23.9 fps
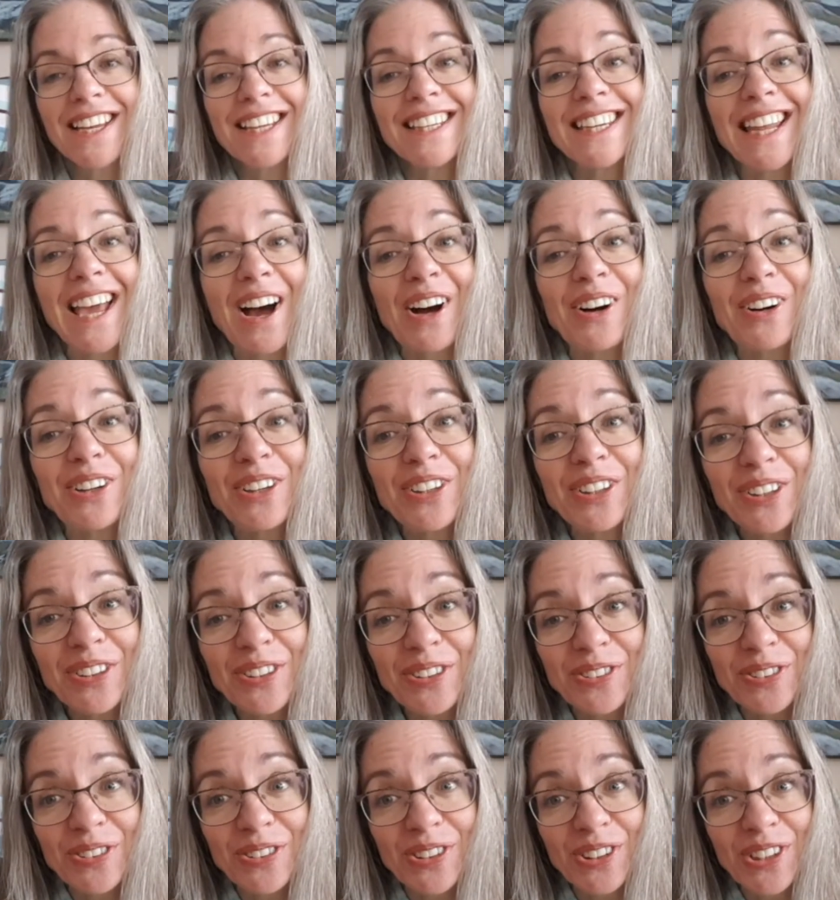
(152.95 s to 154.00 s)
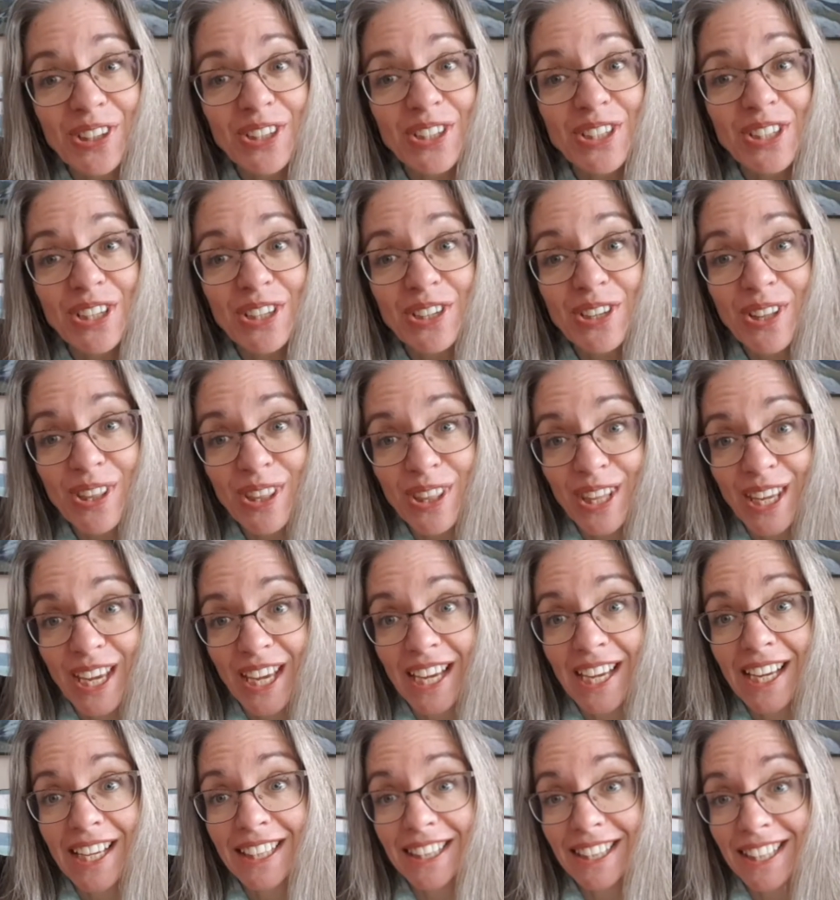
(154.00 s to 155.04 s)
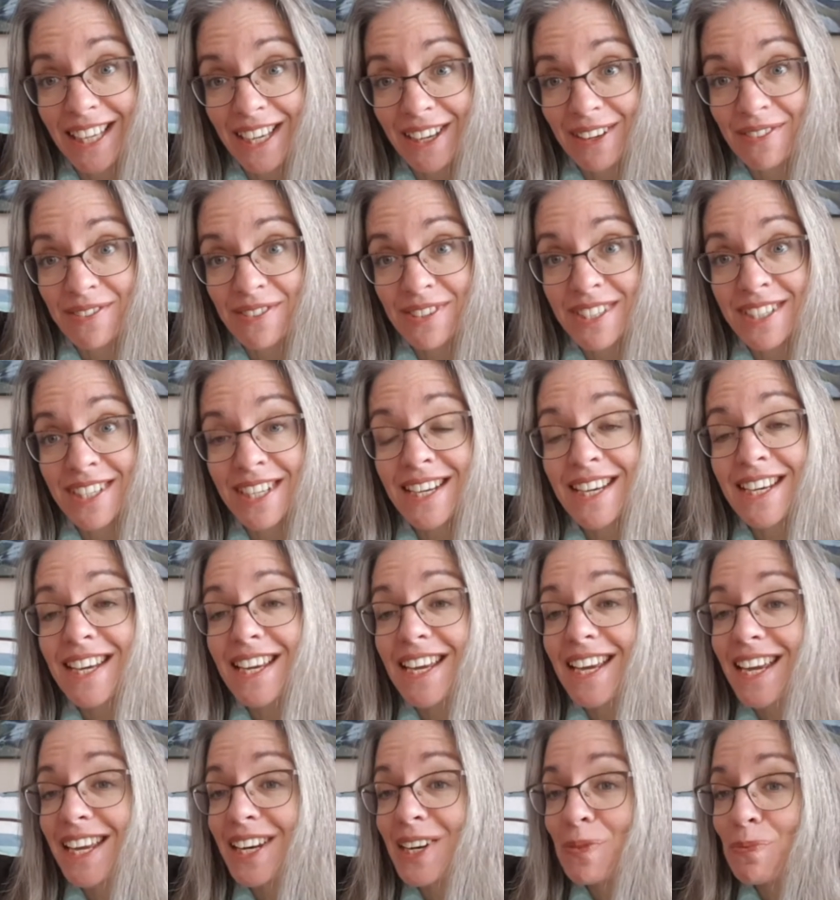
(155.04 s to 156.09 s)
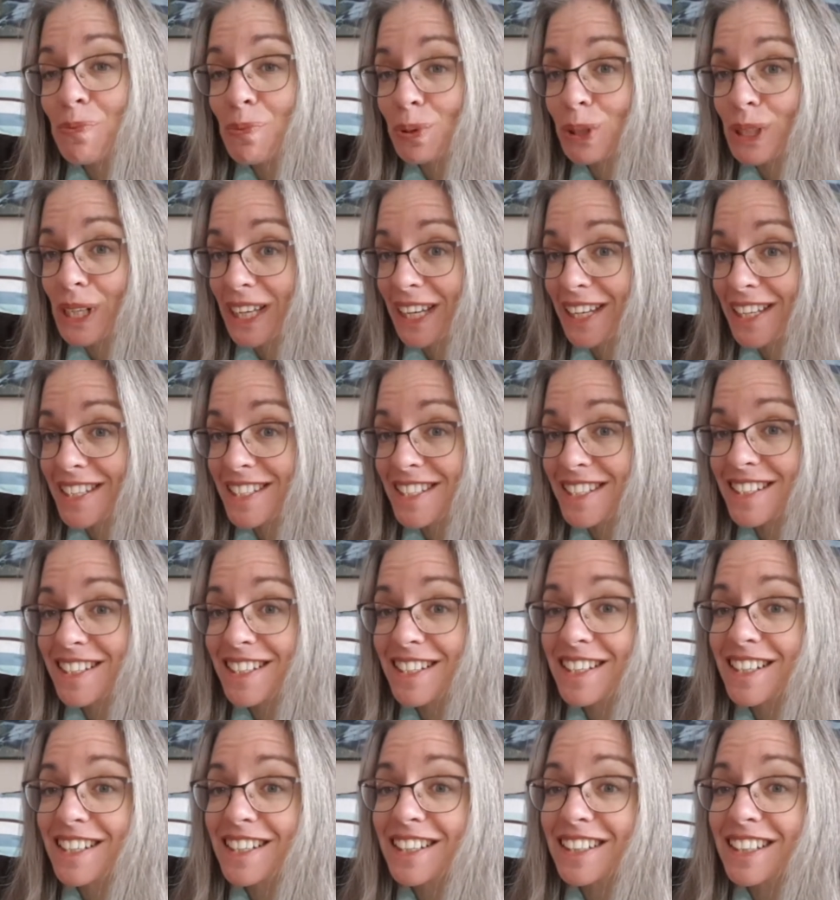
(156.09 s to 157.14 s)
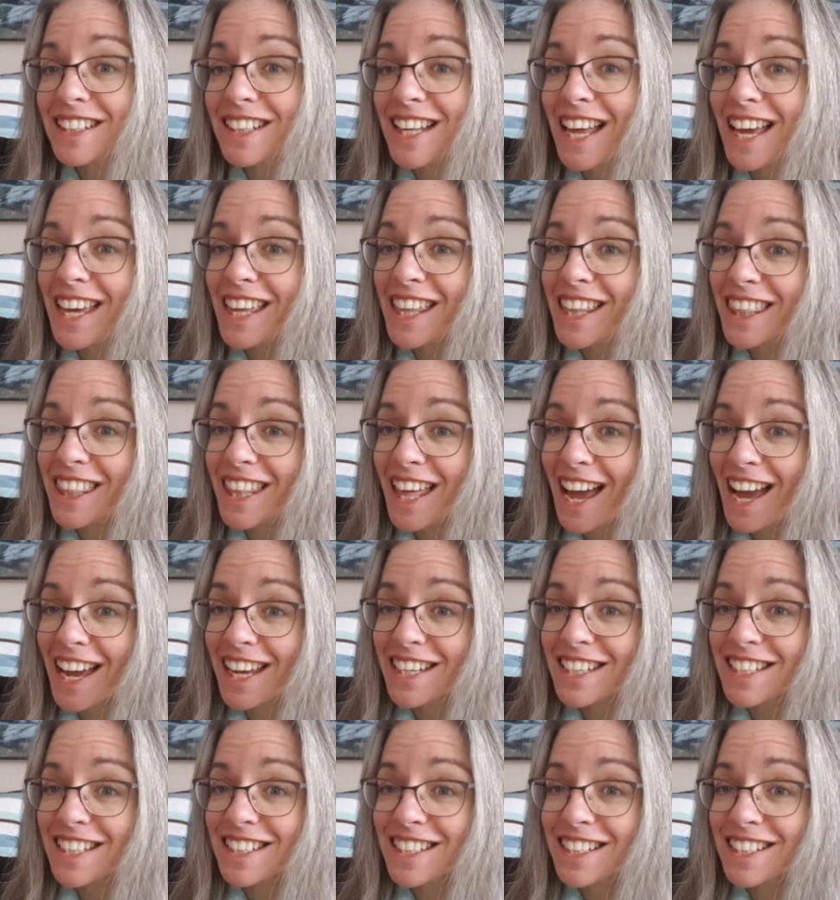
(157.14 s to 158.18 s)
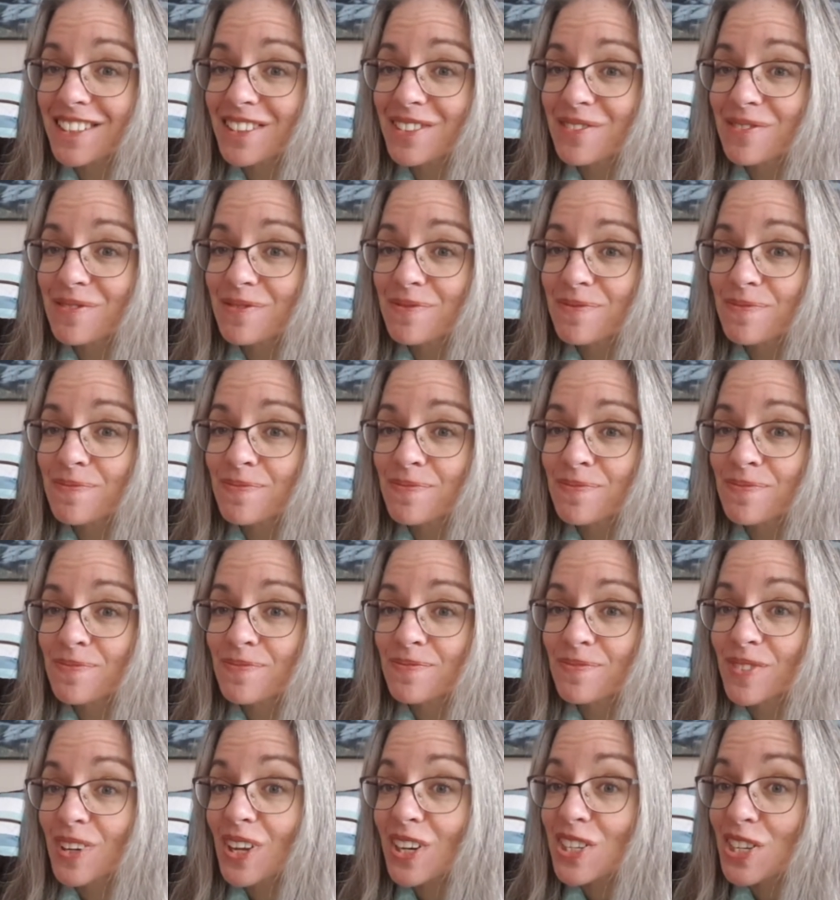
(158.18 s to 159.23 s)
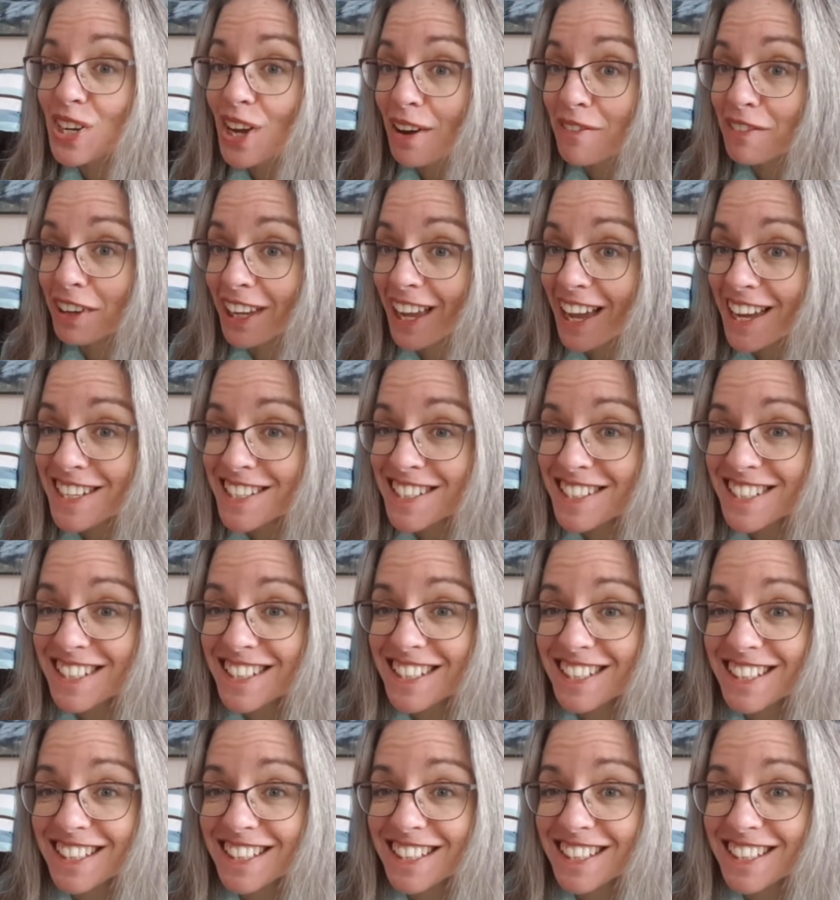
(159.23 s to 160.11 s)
Now who do you think lives in a place like that? Do you have a guess?